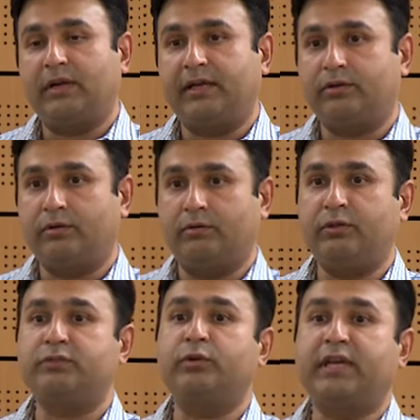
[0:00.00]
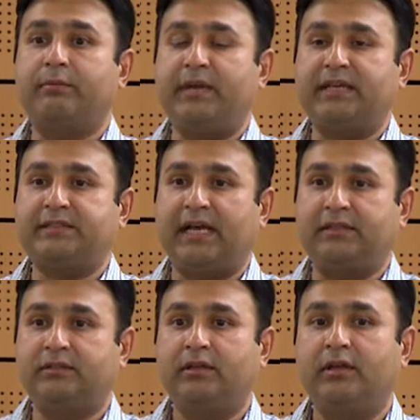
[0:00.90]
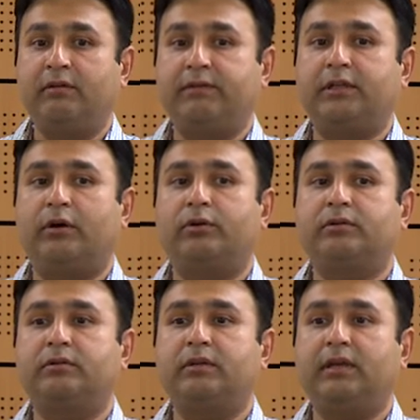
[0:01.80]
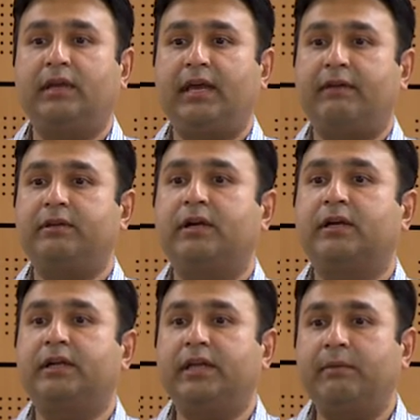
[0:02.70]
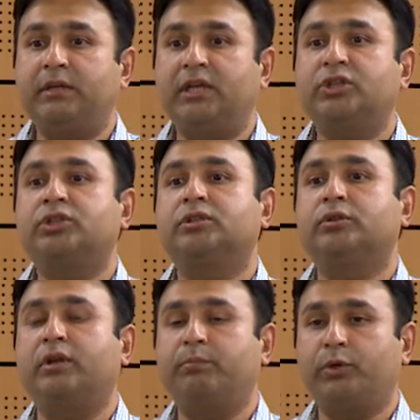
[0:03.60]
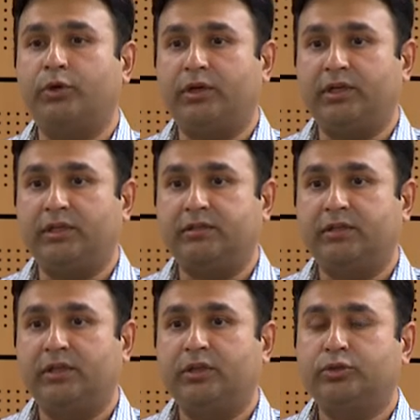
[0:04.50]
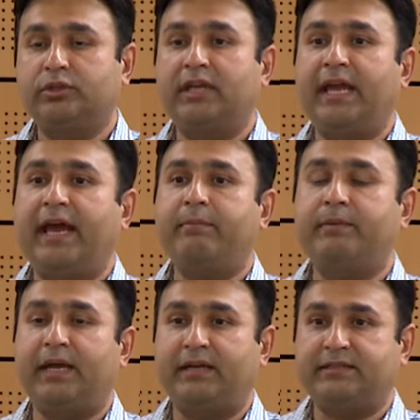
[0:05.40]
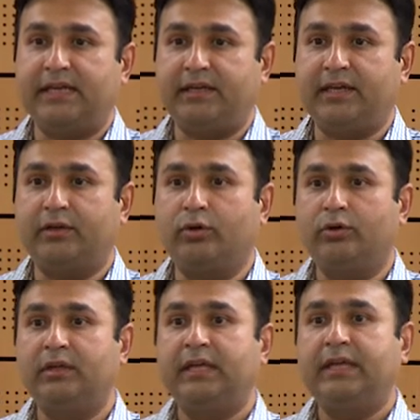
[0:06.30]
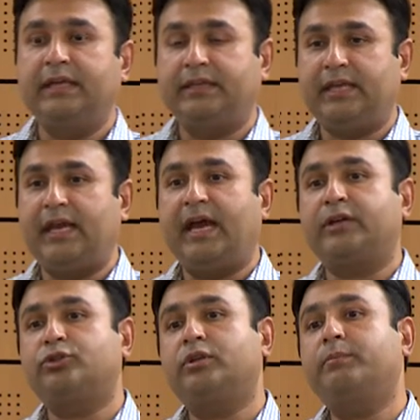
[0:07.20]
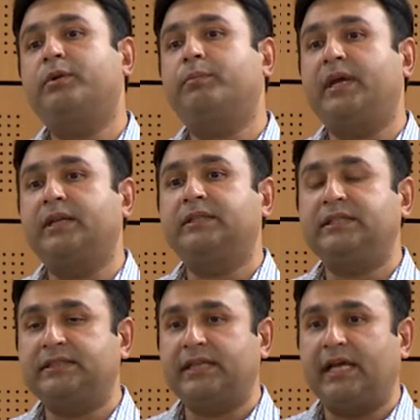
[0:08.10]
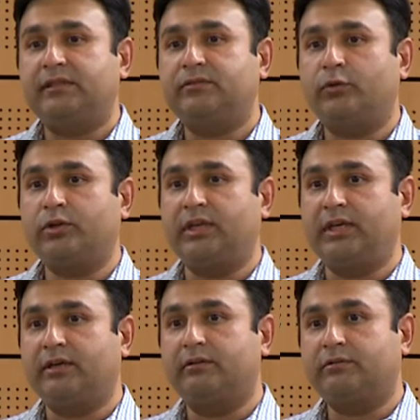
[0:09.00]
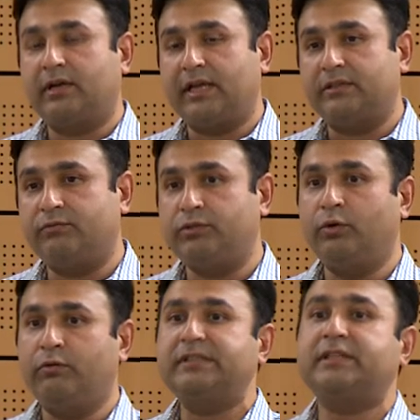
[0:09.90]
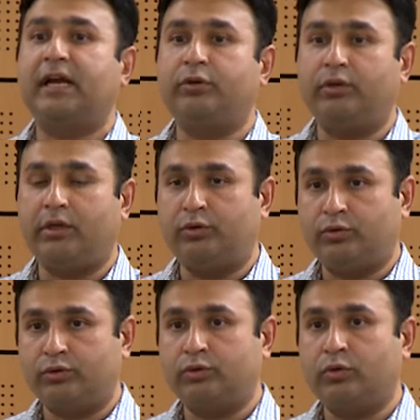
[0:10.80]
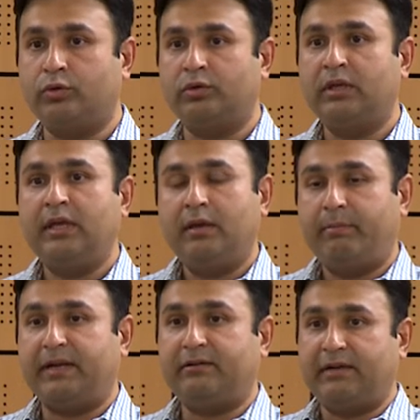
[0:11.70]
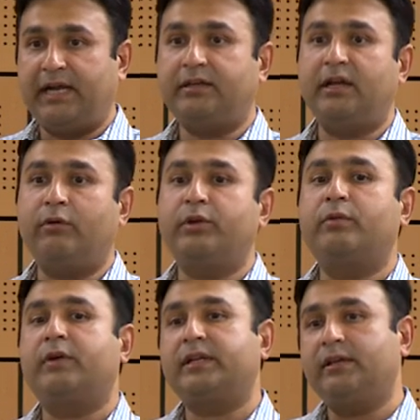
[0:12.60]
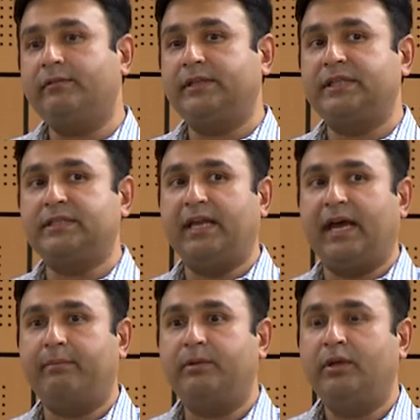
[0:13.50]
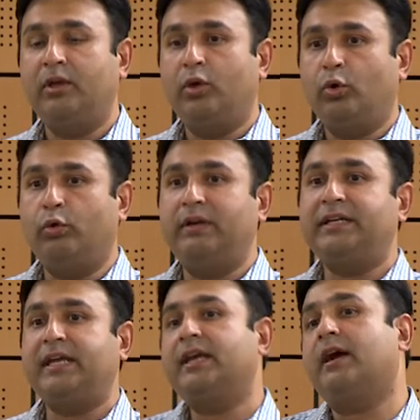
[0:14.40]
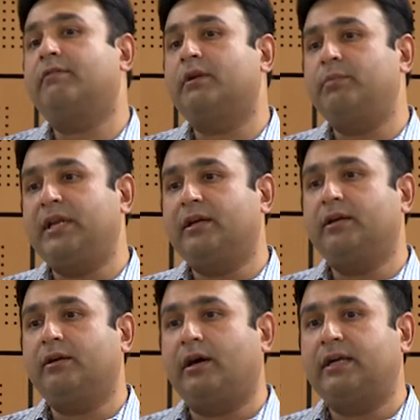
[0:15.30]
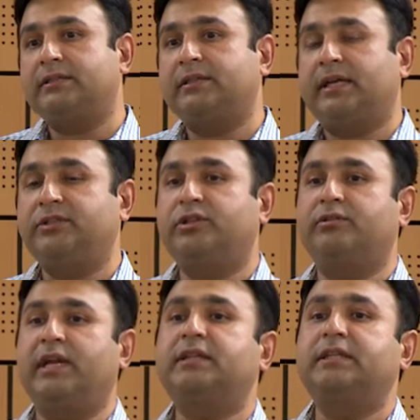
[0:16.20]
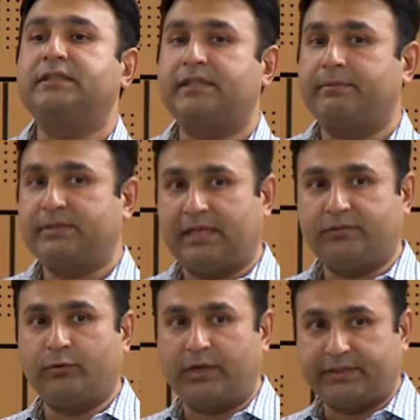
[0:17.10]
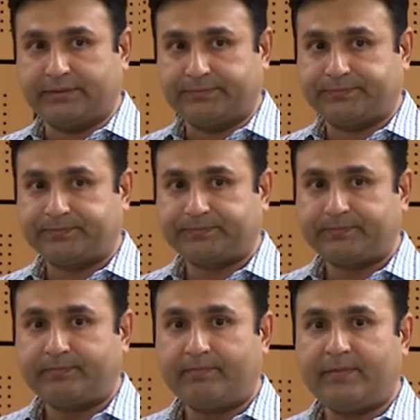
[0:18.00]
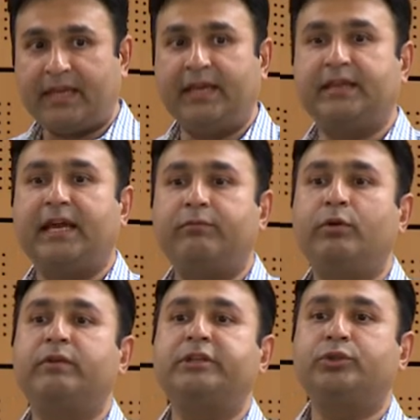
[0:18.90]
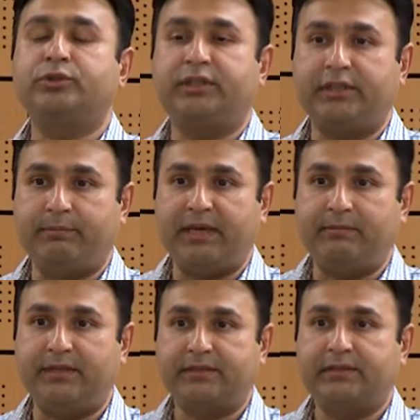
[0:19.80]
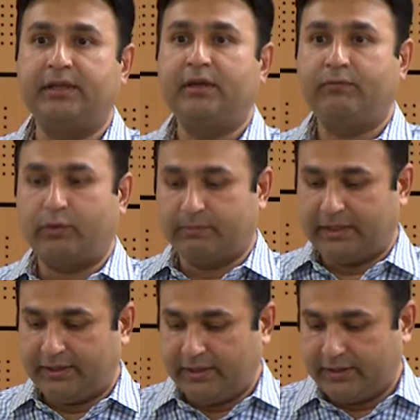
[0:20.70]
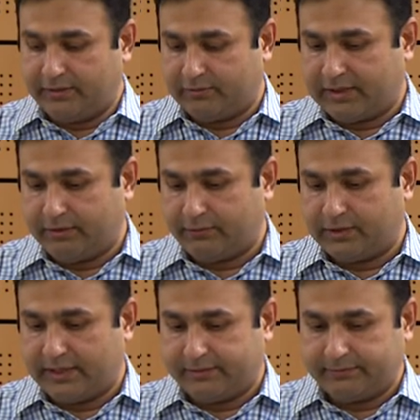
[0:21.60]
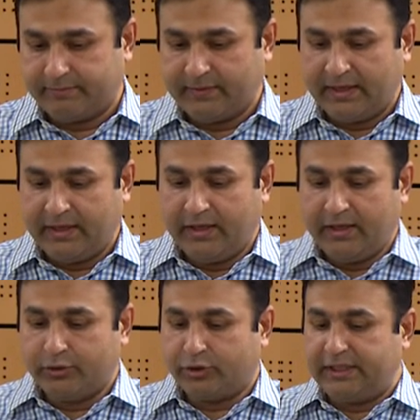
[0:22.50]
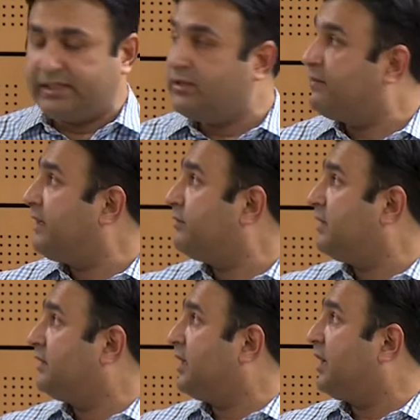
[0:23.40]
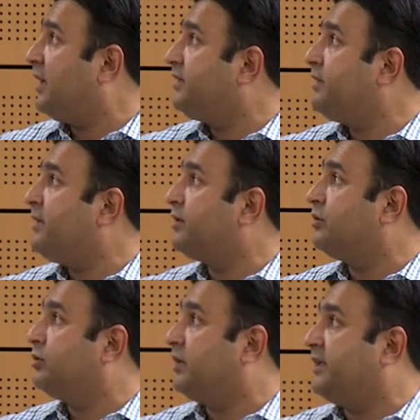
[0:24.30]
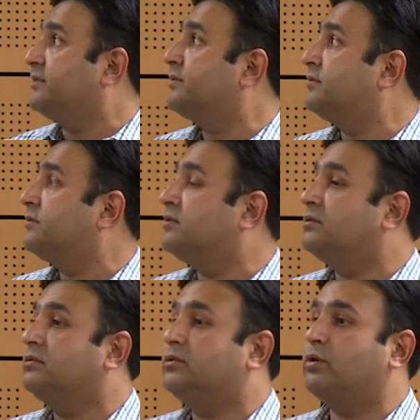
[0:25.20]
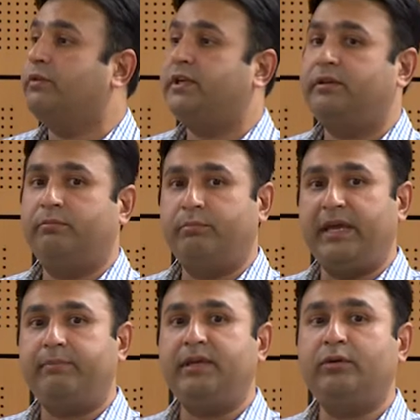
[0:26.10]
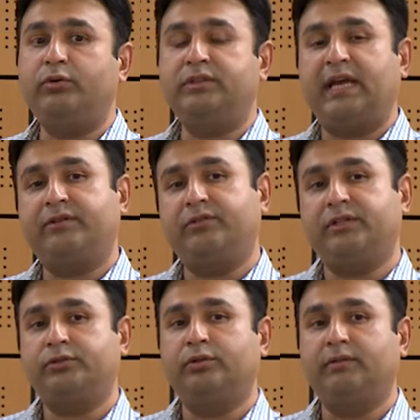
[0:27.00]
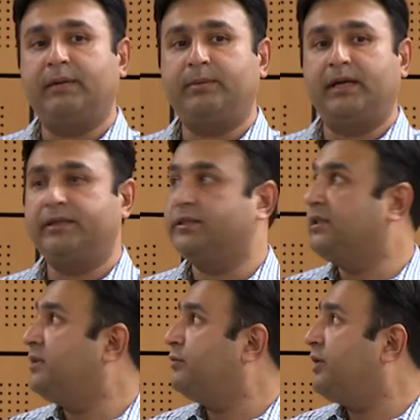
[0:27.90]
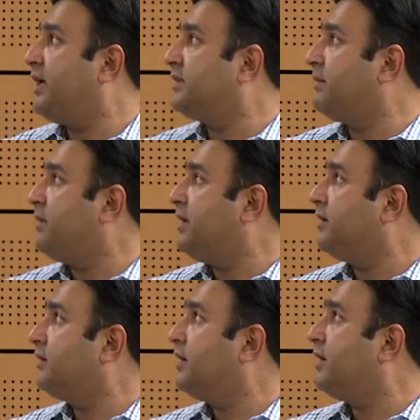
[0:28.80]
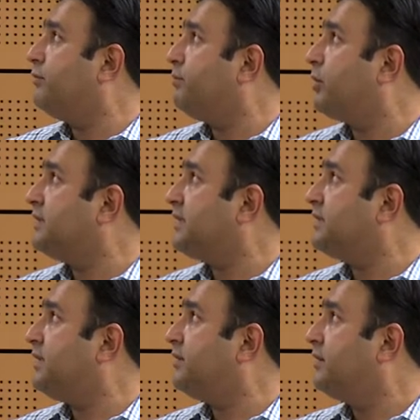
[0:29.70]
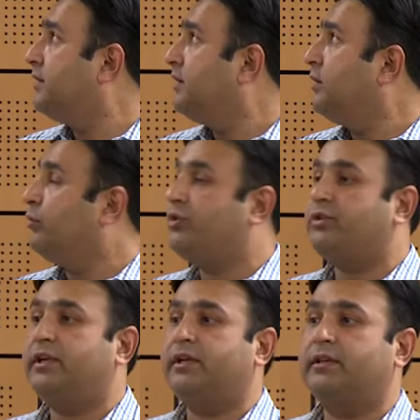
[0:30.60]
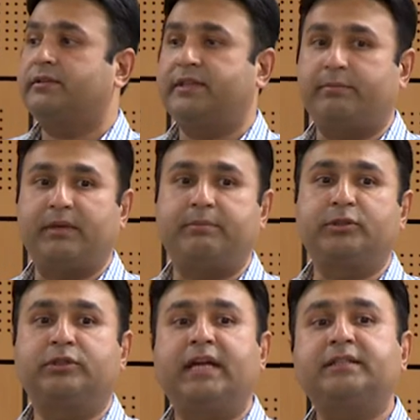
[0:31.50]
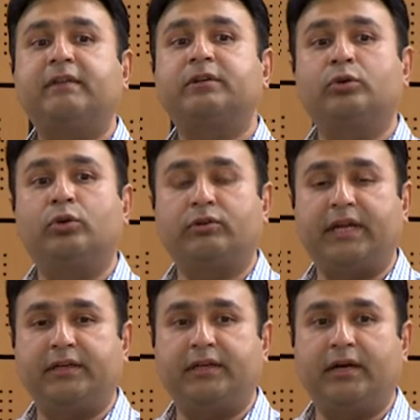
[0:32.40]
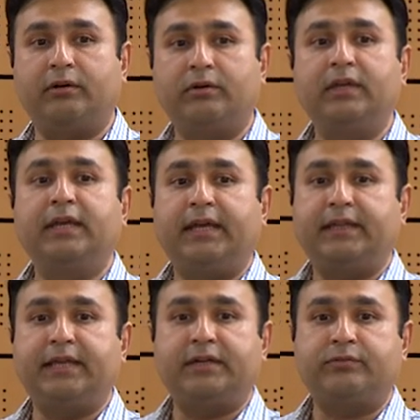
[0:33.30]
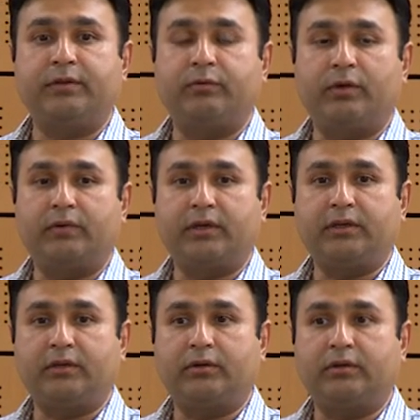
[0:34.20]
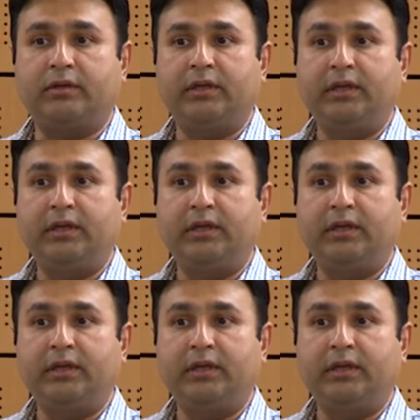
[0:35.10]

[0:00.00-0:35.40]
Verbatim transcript: like you know which we can make cells without having a contaminations or impurities so the lab at san diego they actually prepare these cells for clinical trials which we will start doing it too soon but right now we are working with this lab who will take our umbilical cords and generate these stem cells for us and then we will use it in babies from the clinical trial for that so this is what the ultimate goal is so we baby who is at risk to develop lung disease, we take the umbilical cord, we process it, we treat it the same baby. So that's our goal right now, and that's where we are working on.